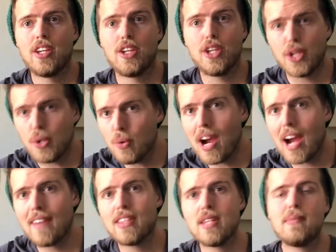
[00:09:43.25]
You
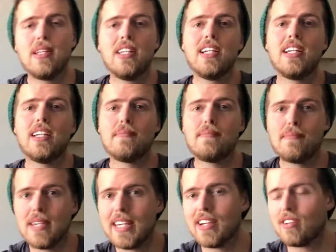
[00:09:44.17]
have the ability to
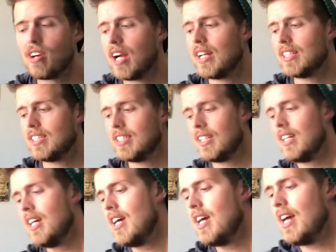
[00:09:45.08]
be Christ.
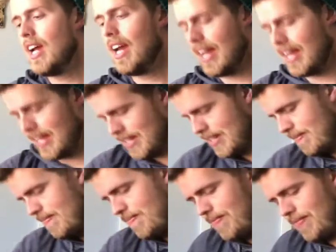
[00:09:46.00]
And
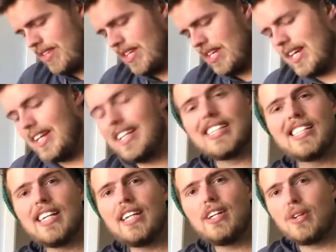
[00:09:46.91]

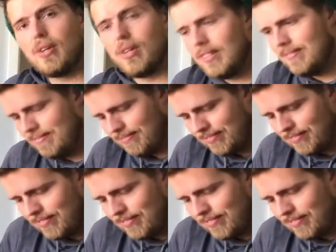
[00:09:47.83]
Ezekiel